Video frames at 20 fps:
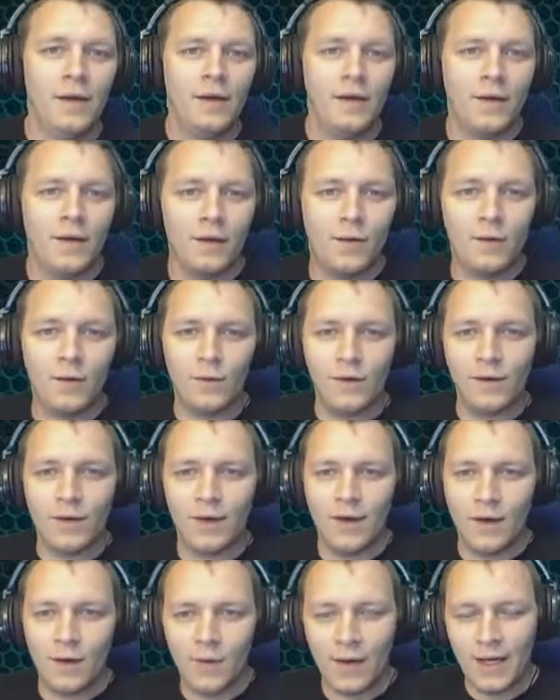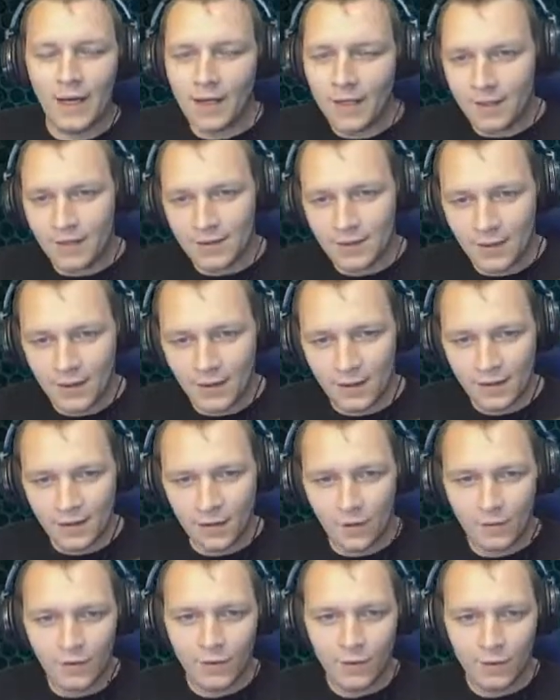you can coordinate quite easy
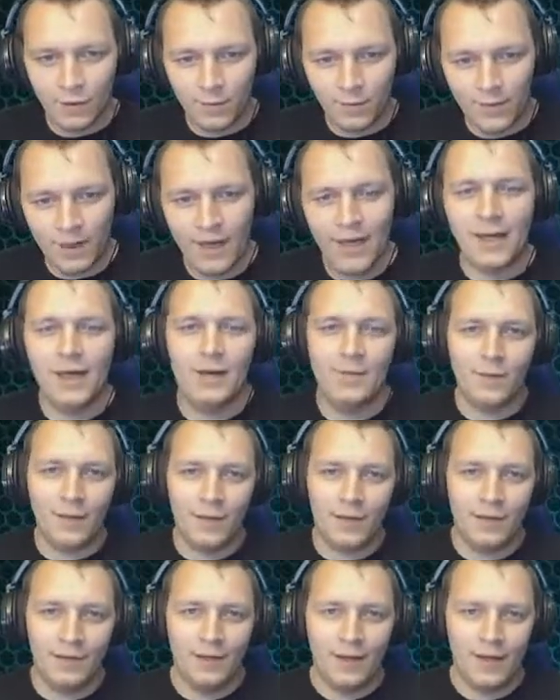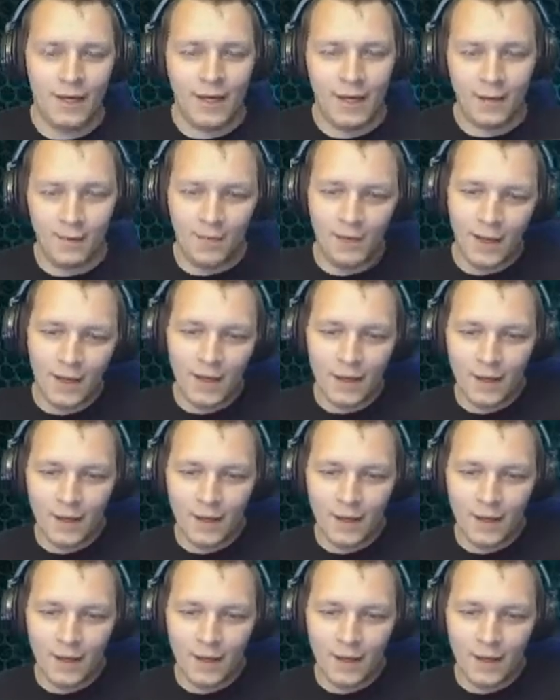and overcome anybody on that game.